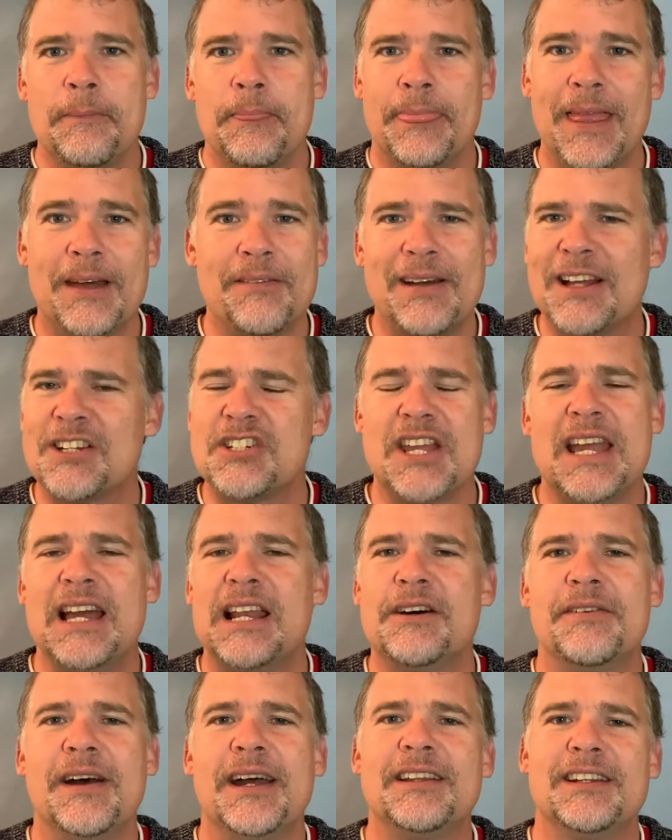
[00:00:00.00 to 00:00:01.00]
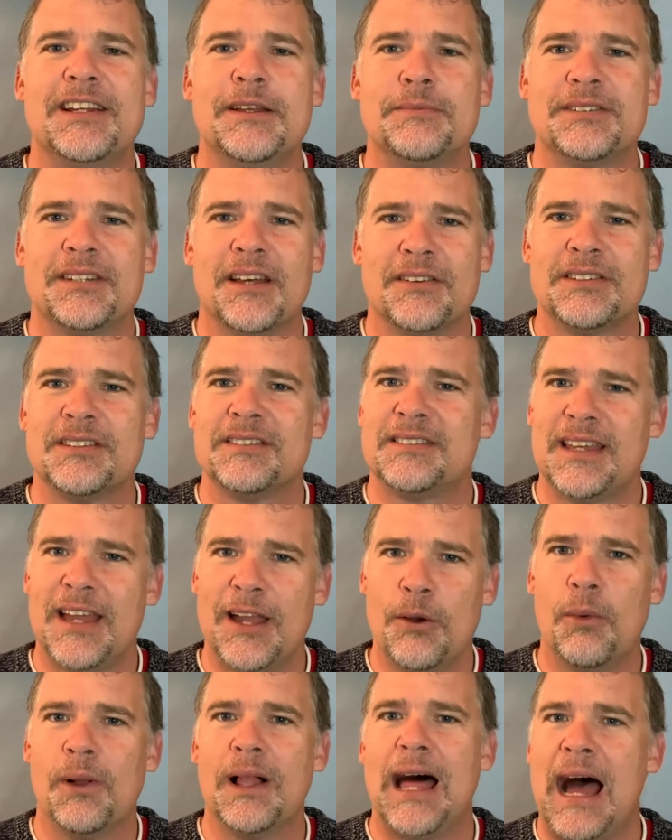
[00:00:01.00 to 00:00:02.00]
they've actually elevated themselves and
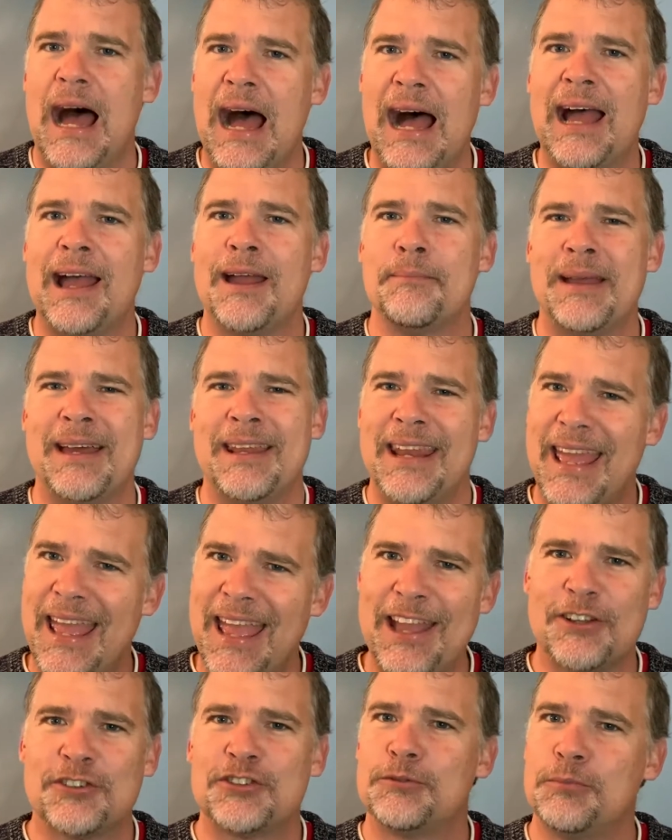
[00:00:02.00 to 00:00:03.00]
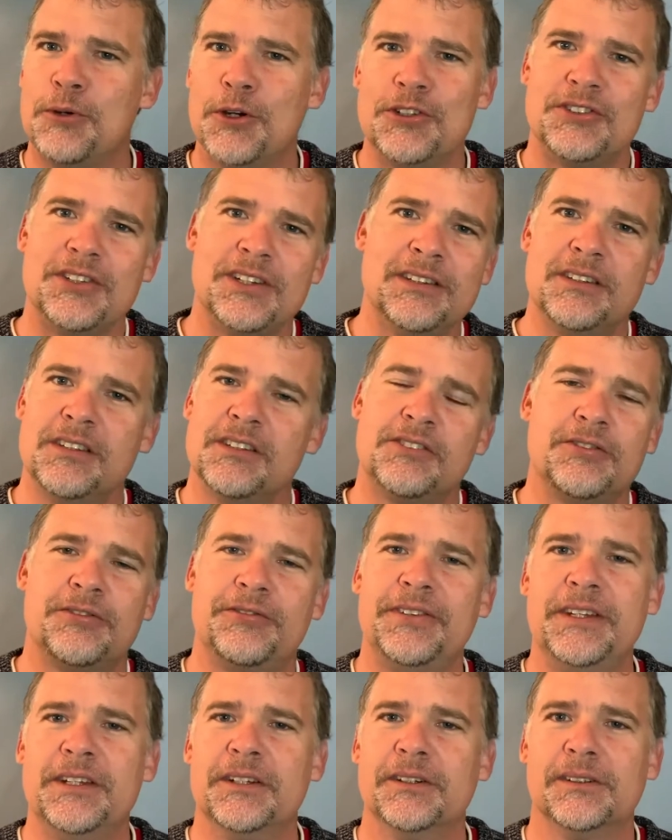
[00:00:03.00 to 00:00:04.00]
saying, well, I'm an expert in this
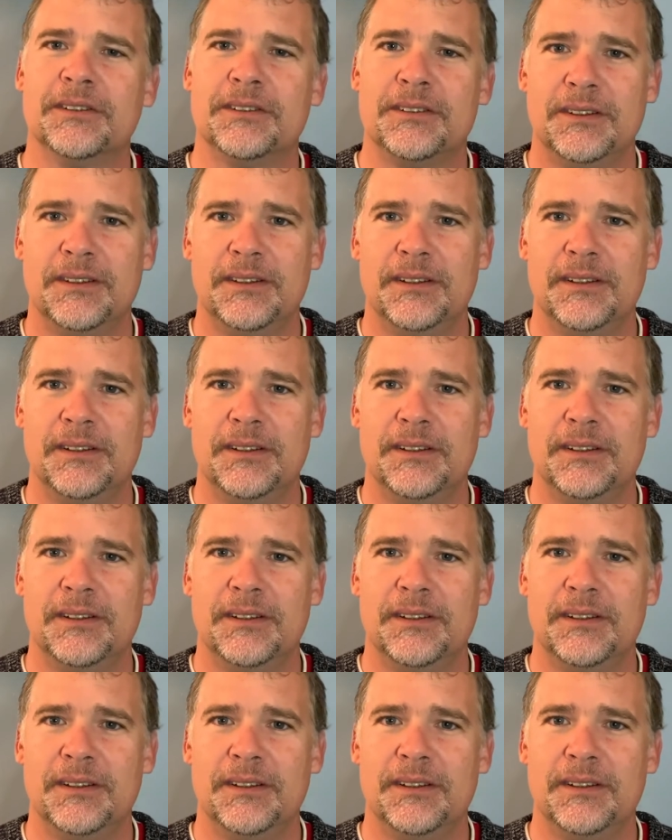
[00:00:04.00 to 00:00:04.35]
field.